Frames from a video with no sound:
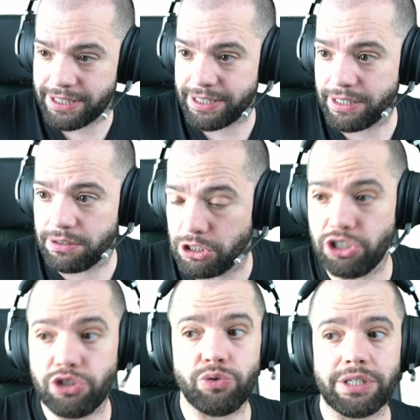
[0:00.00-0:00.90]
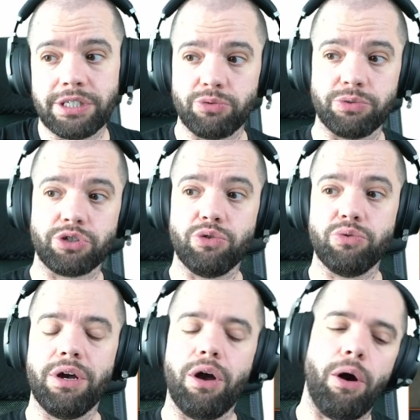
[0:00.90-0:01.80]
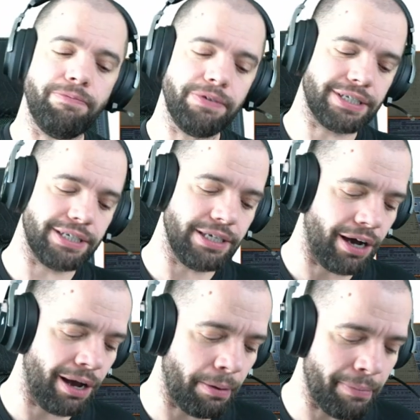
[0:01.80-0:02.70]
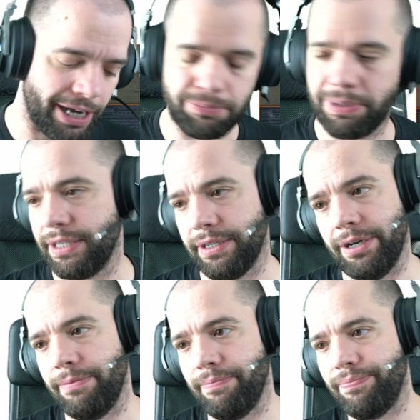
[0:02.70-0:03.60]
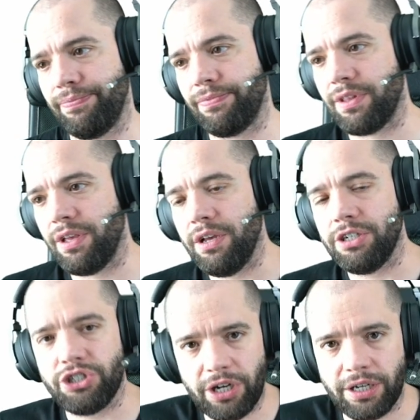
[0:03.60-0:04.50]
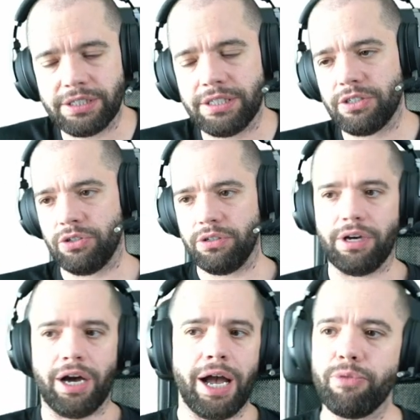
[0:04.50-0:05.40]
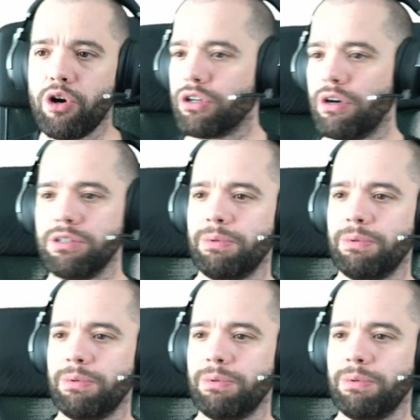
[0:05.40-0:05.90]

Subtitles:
think? Did you think this was cool? Obviously, I'm a match play guy. Chances are good I'm not going to